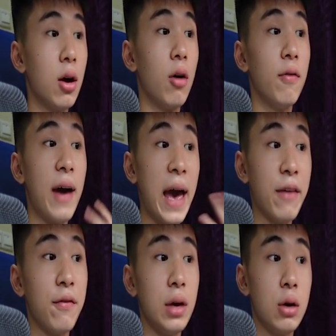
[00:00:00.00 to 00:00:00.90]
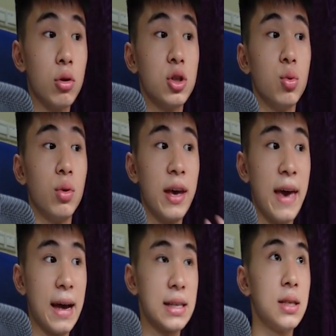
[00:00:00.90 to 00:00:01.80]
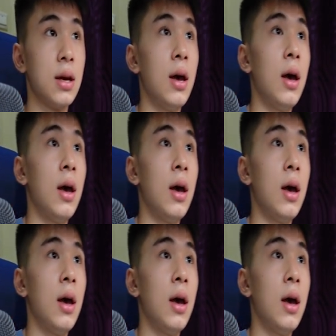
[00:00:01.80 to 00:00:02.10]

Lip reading: of F equals to Kx.